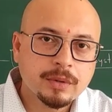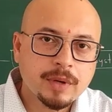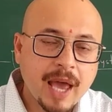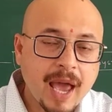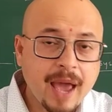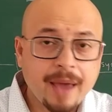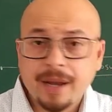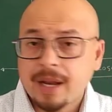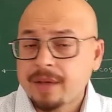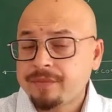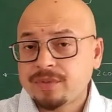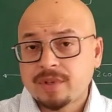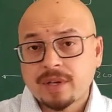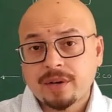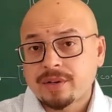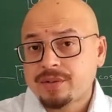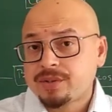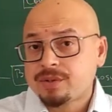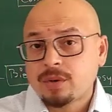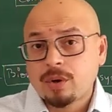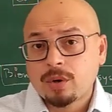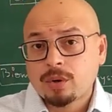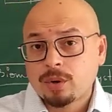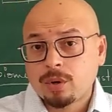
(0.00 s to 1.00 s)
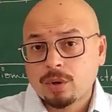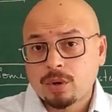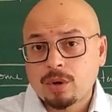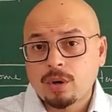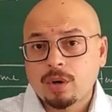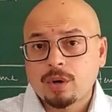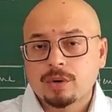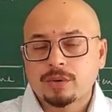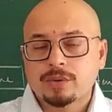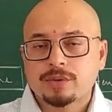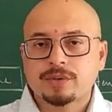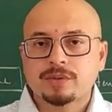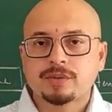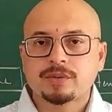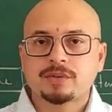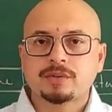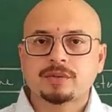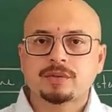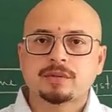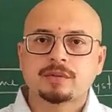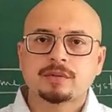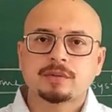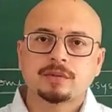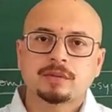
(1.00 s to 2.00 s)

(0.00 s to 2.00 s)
And if there is no glucose,